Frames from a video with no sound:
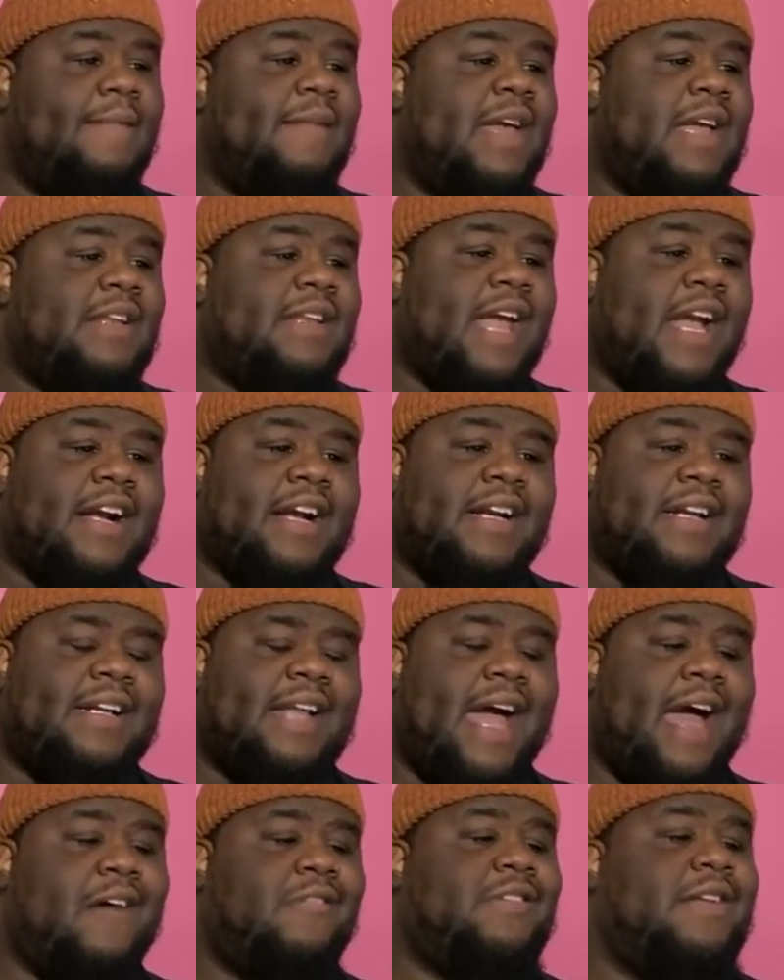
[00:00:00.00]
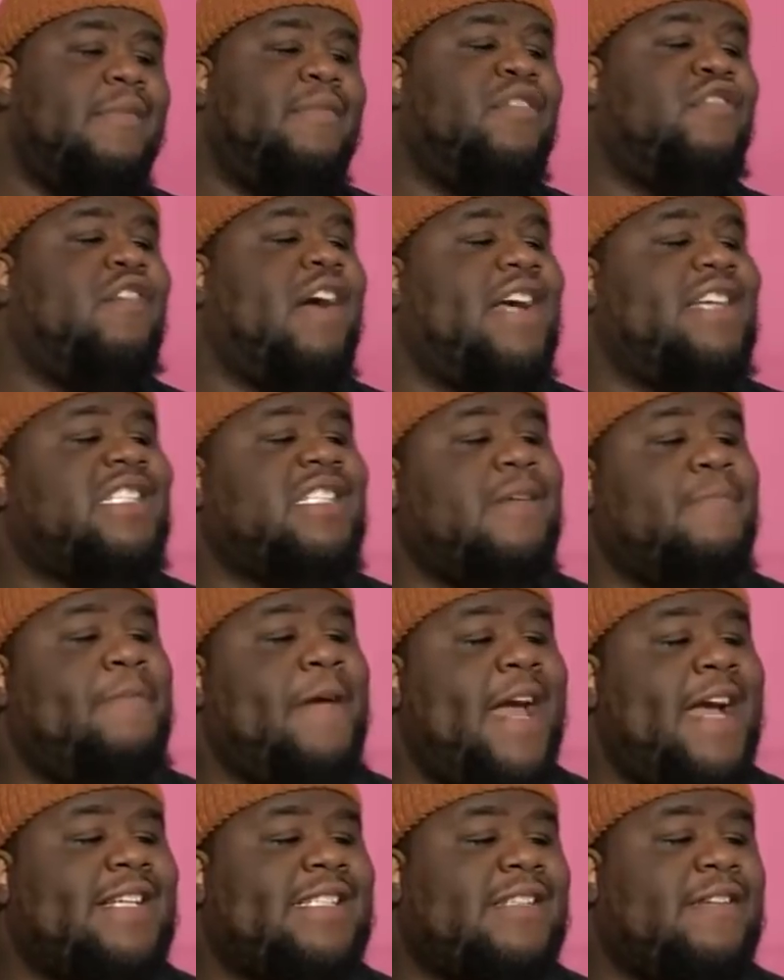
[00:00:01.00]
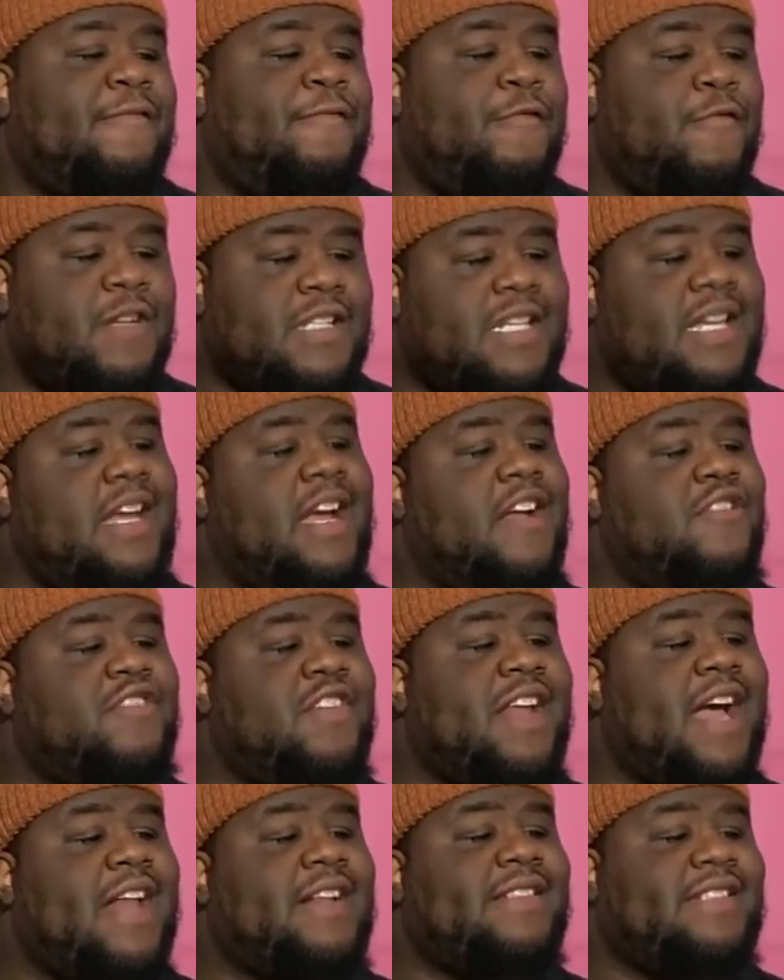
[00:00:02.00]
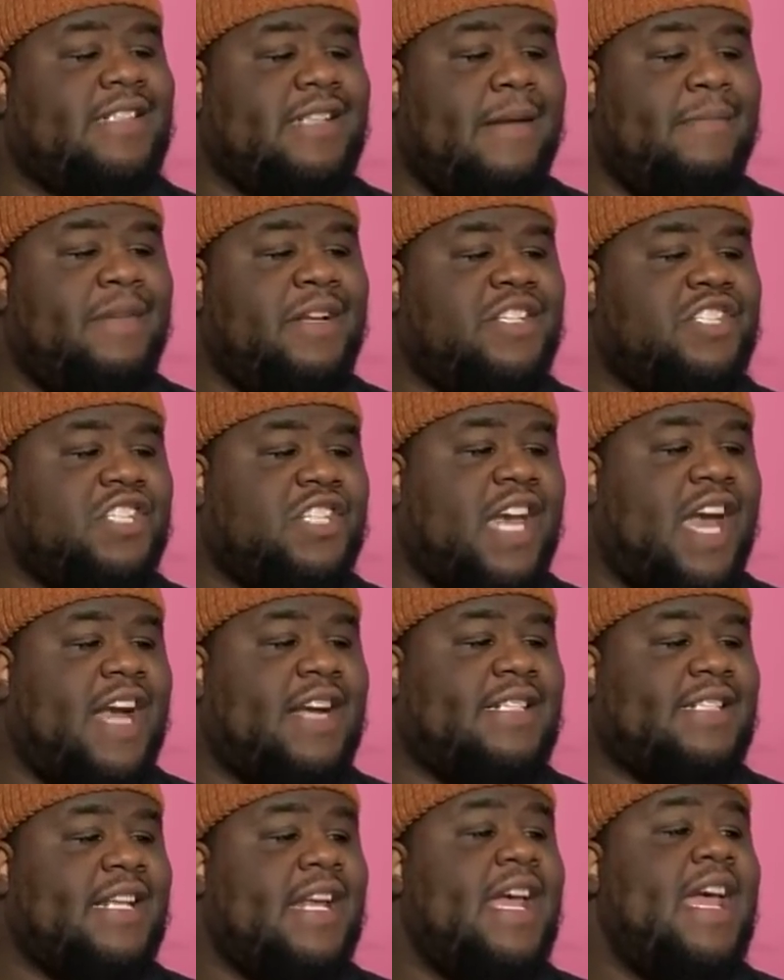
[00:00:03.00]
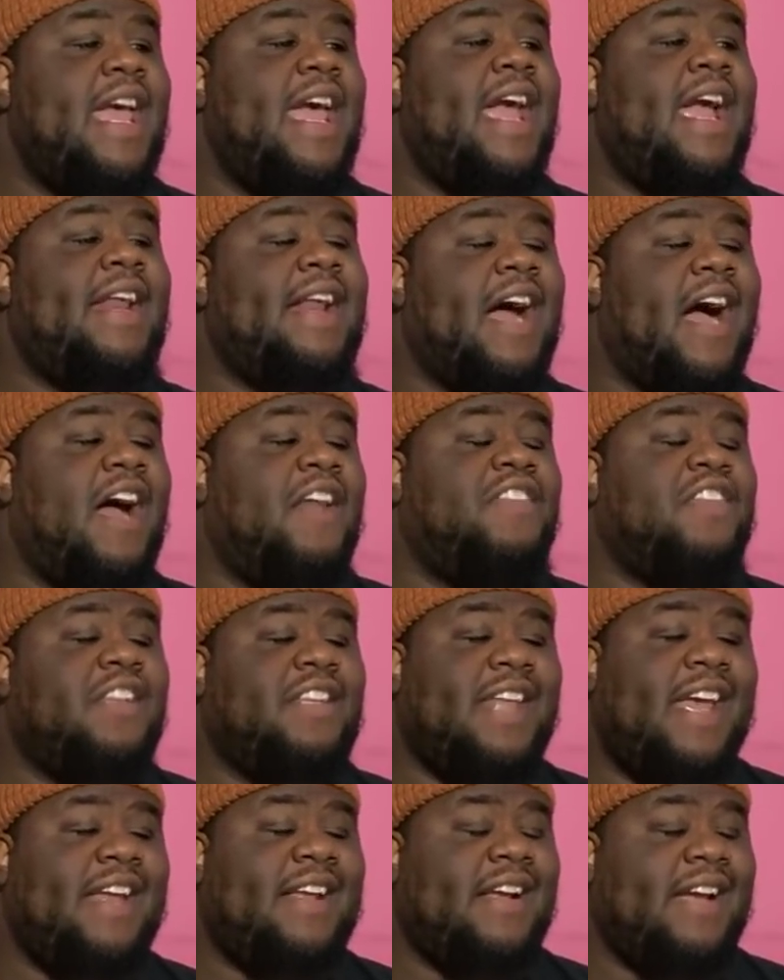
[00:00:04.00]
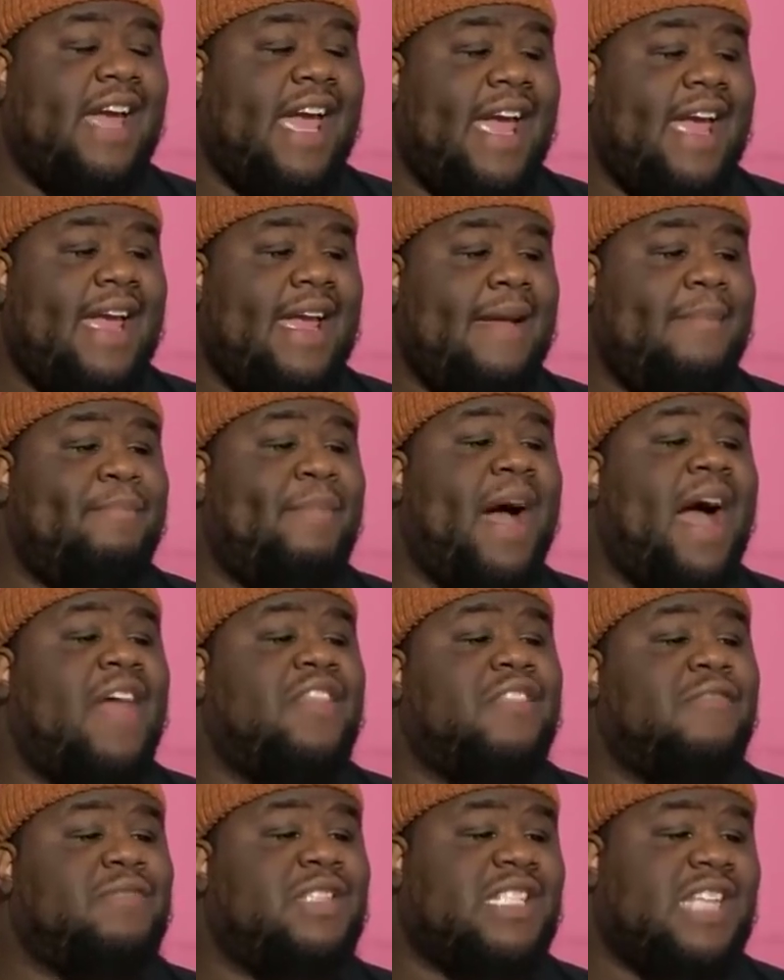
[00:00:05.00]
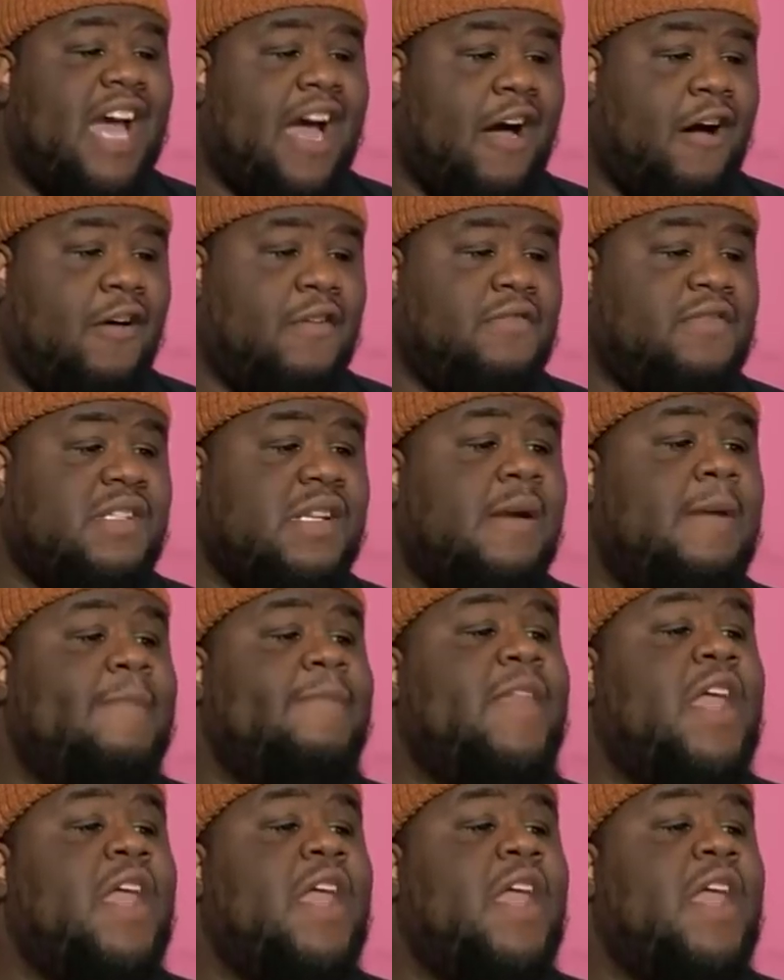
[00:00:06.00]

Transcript: that could allow Democrats to pass the $1,400 stimulus checks and other aid by themselves.